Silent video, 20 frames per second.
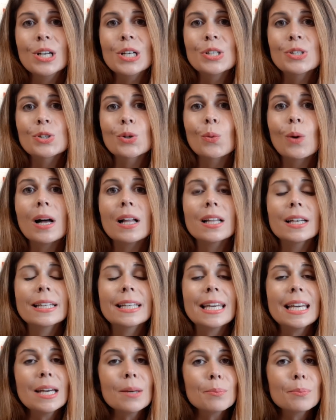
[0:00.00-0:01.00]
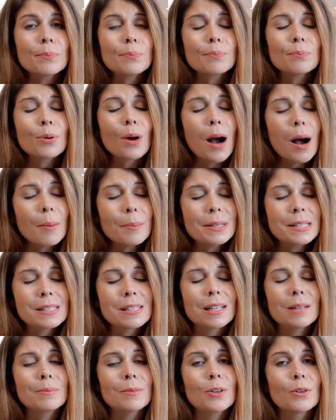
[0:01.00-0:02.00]
So while I can't promise
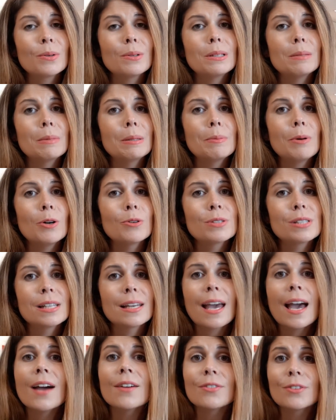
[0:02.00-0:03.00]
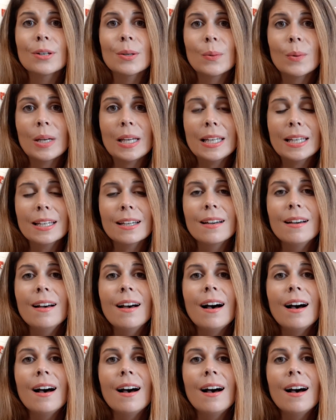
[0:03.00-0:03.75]
that I'm going to be posting every week.